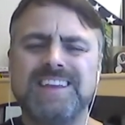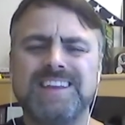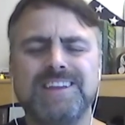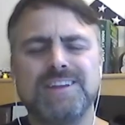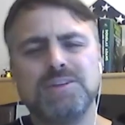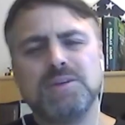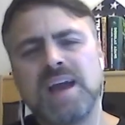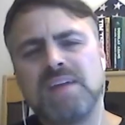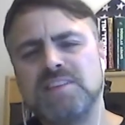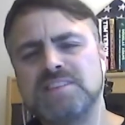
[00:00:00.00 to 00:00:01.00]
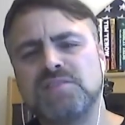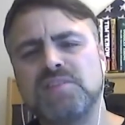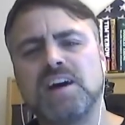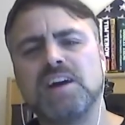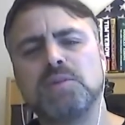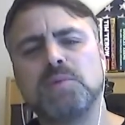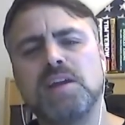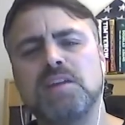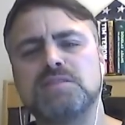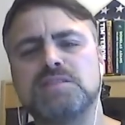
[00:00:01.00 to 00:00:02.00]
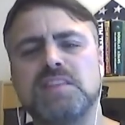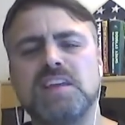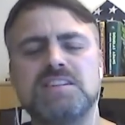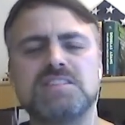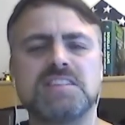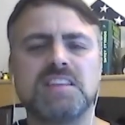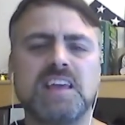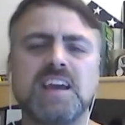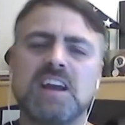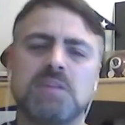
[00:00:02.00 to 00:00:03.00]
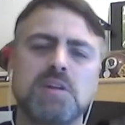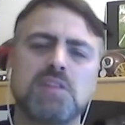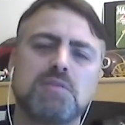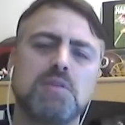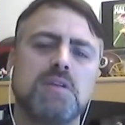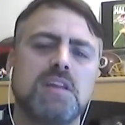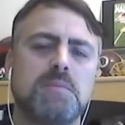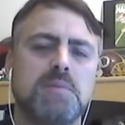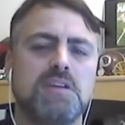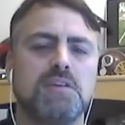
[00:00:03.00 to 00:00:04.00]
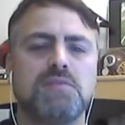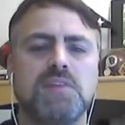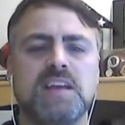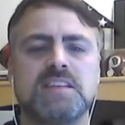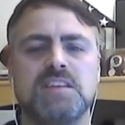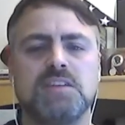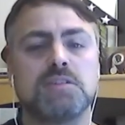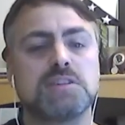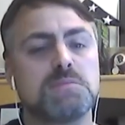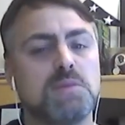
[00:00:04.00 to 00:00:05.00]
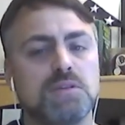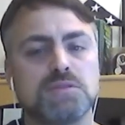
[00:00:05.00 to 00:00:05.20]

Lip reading: you have these evaluators that they kind of want to throw it up in your face that you're a small